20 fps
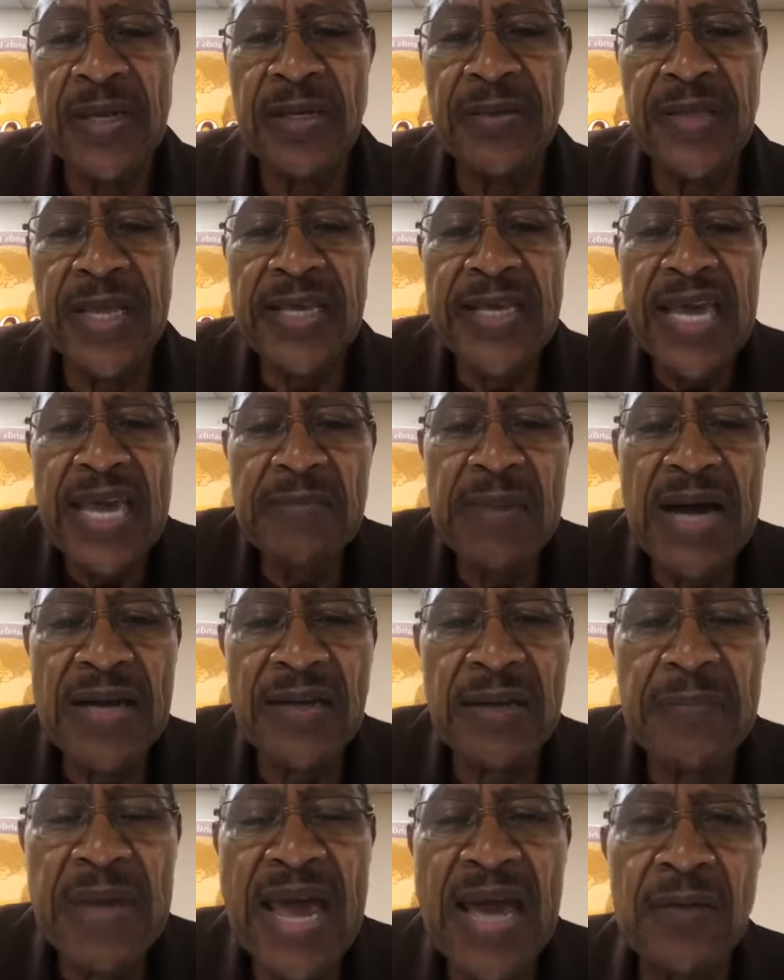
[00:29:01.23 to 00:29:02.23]
They came out of
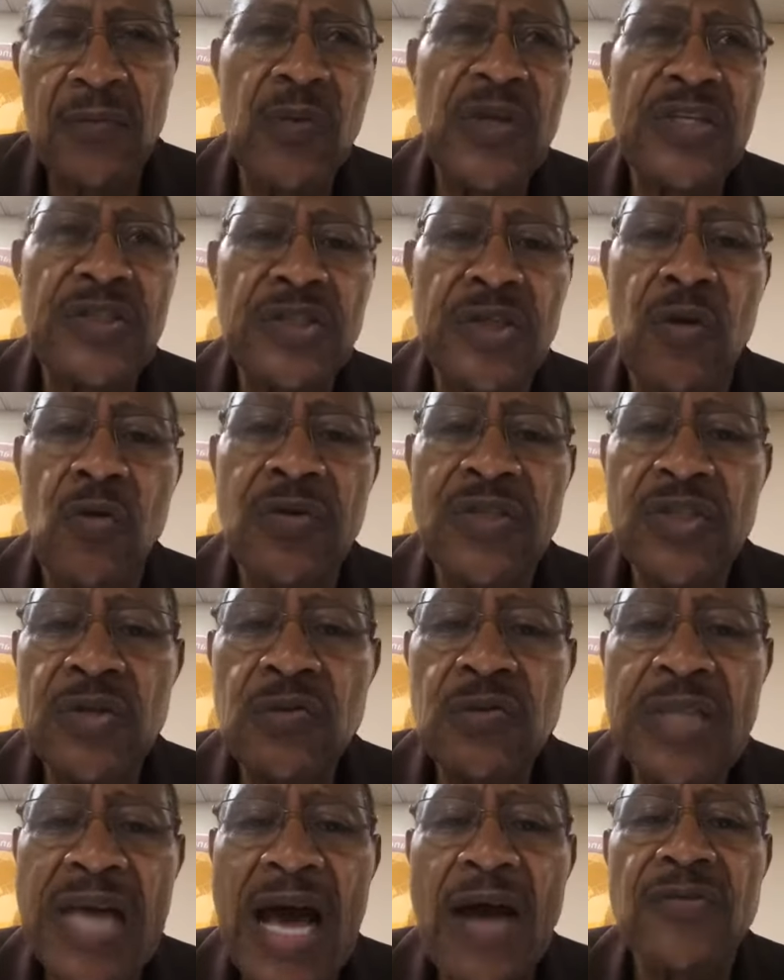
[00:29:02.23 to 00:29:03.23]
the man and went into over
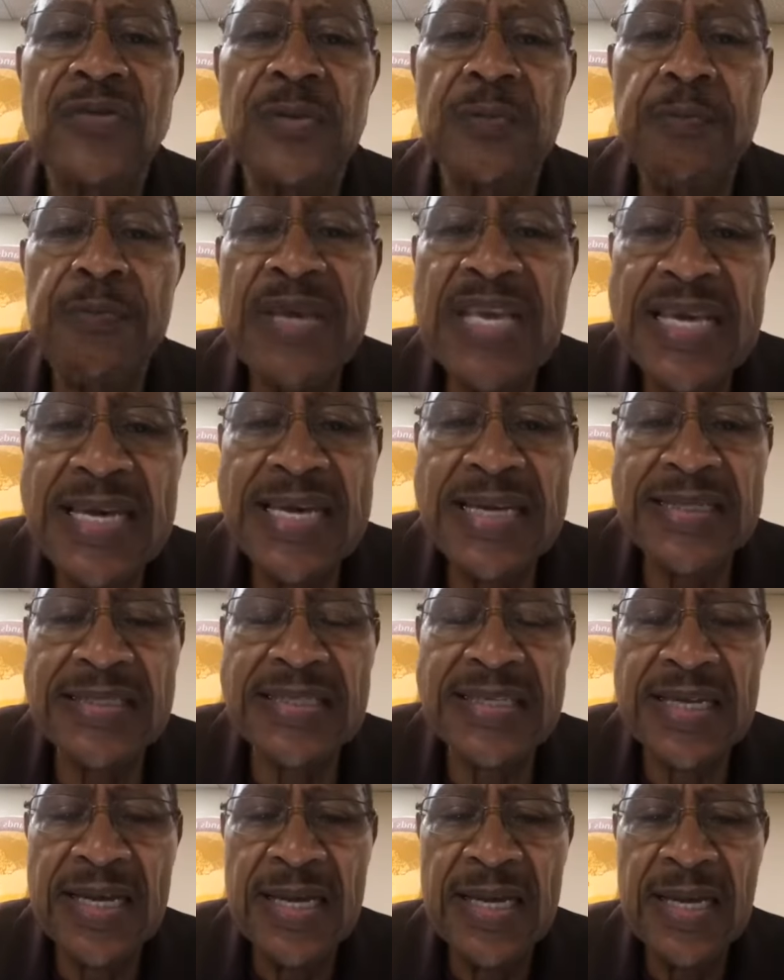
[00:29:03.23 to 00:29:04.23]
2,000
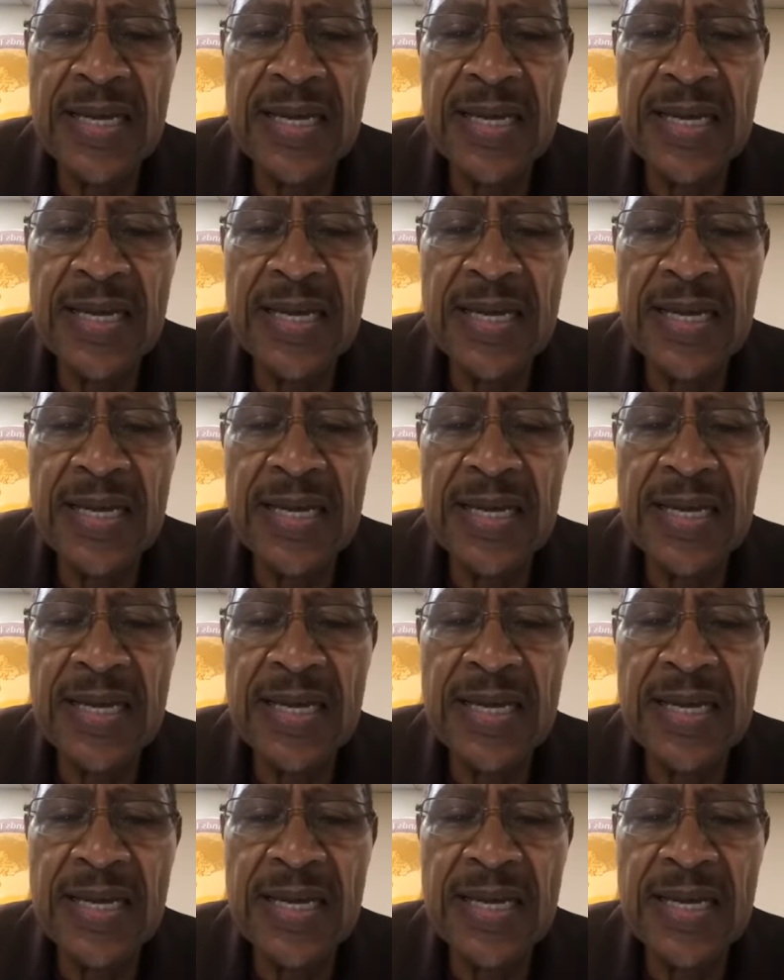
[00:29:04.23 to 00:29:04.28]
pigs.